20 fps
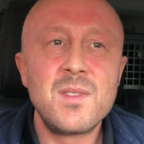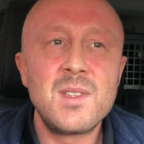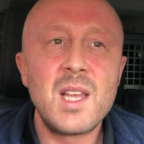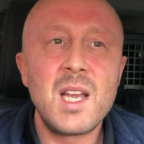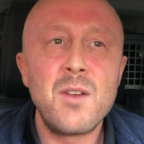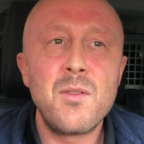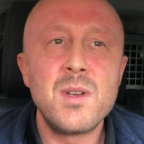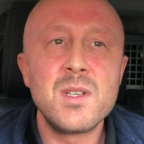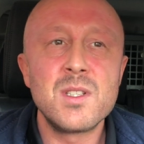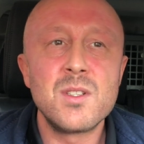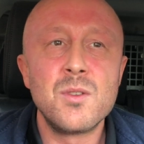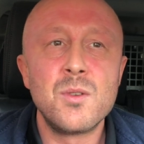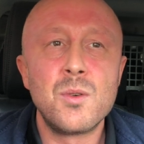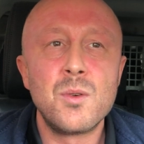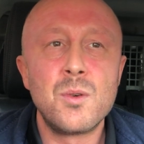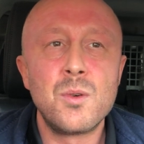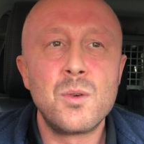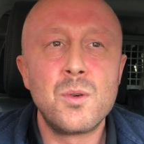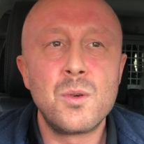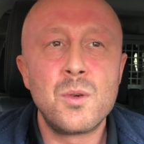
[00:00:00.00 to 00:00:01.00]
There is an
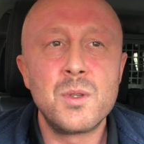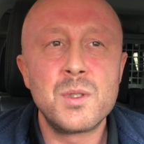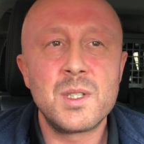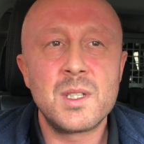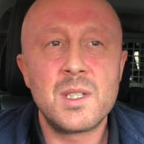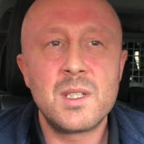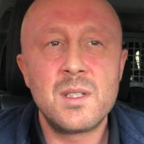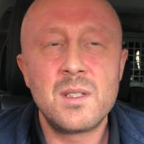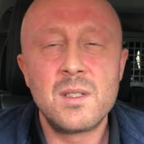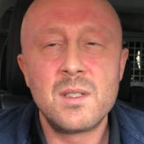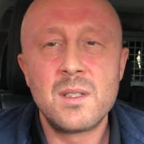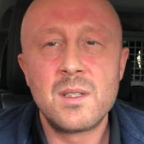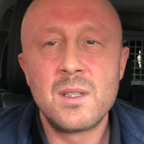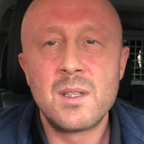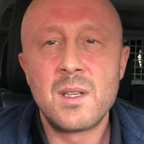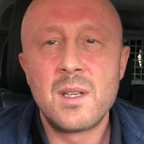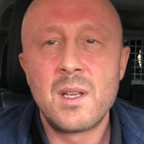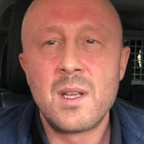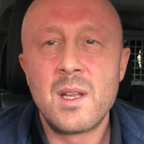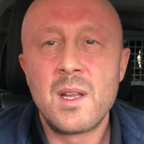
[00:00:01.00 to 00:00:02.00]
order,
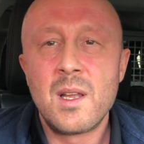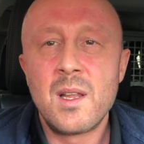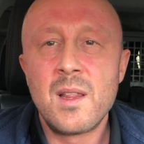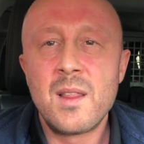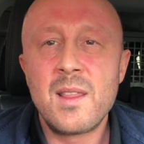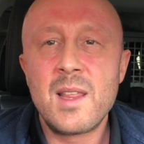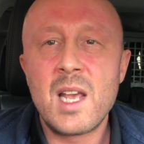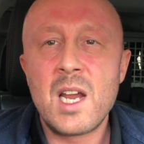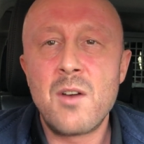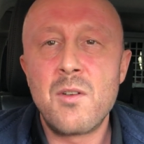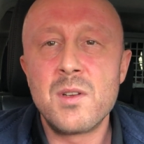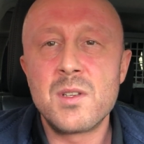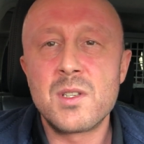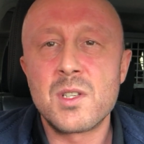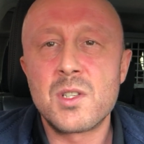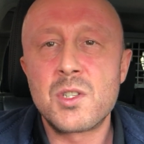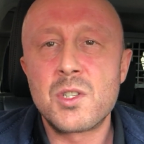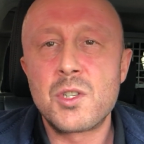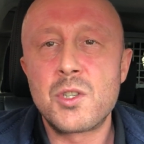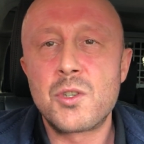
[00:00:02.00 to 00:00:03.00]
there is a
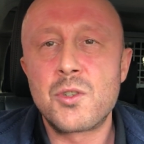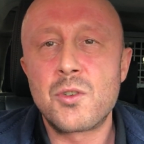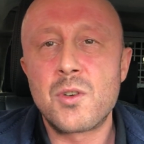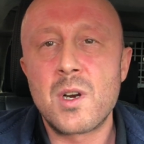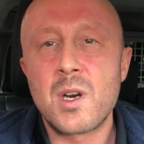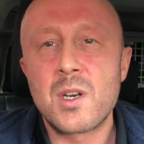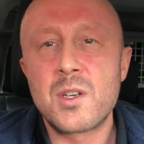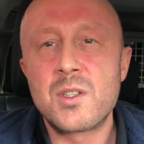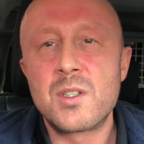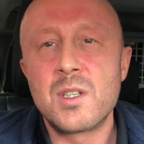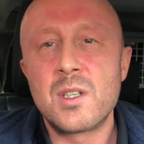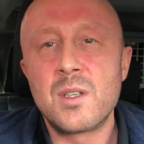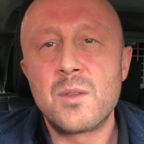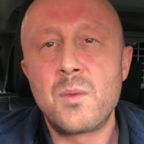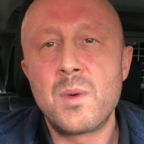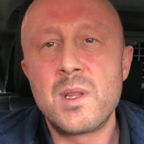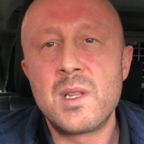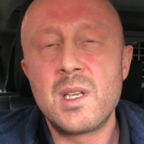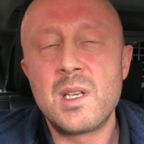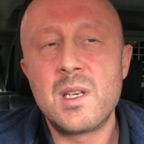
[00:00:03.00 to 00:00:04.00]
structure
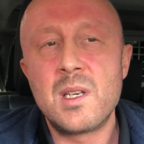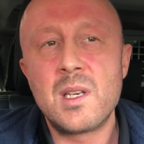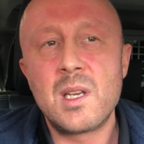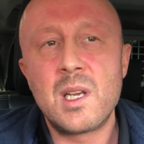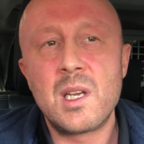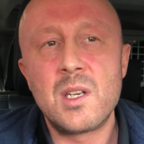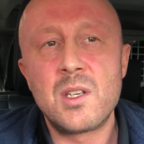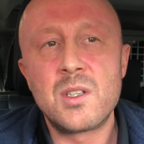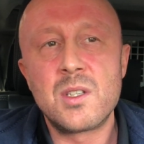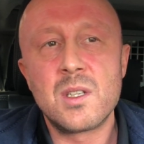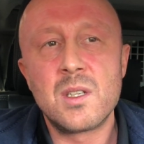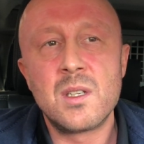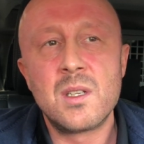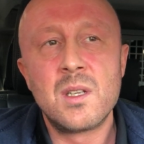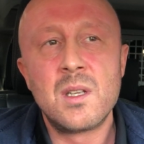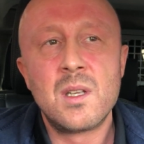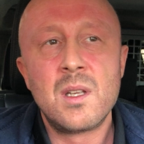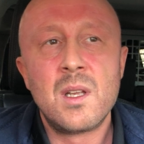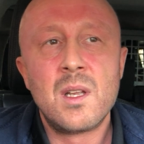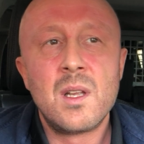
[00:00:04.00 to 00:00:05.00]
within nature
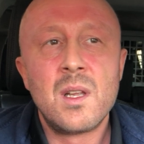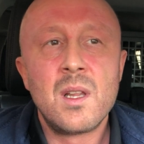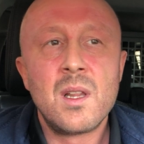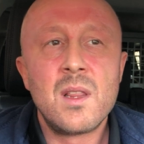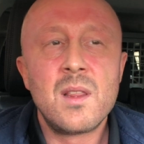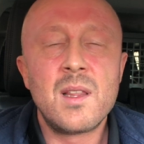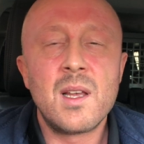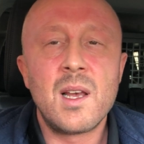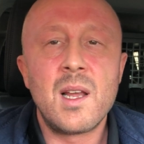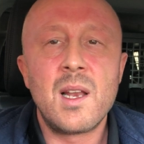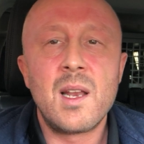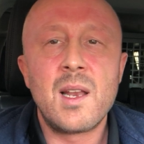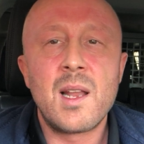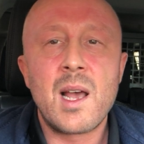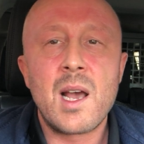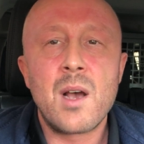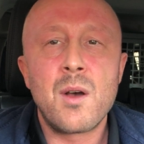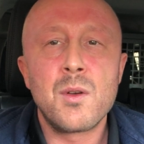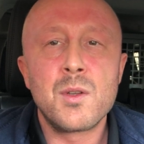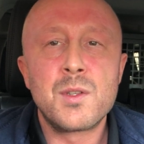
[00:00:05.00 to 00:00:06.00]
that
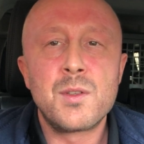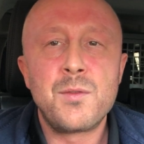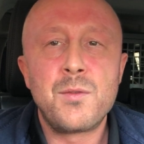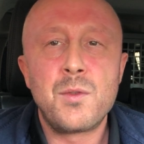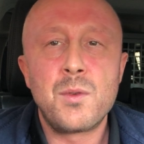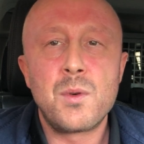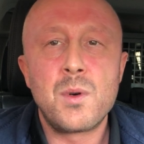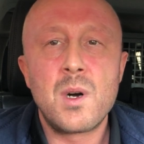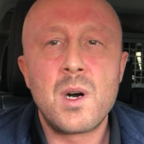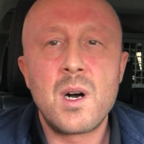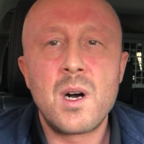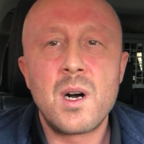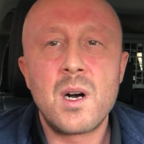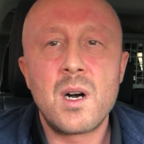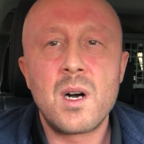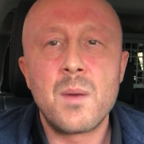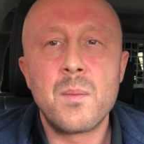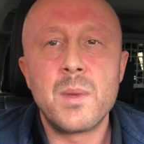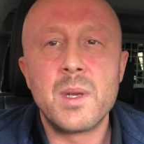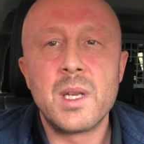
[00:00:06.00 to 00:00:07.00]
allows for
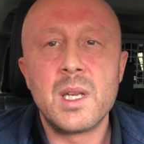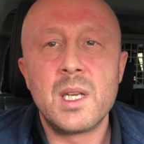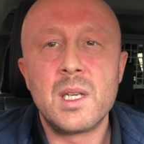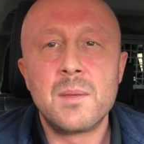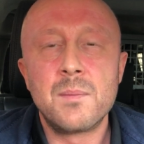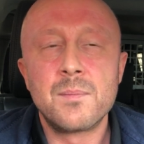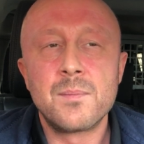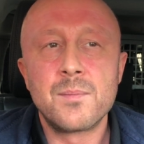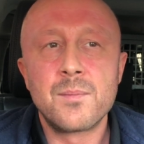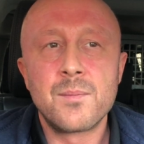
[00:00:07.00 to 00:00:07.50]
harmony.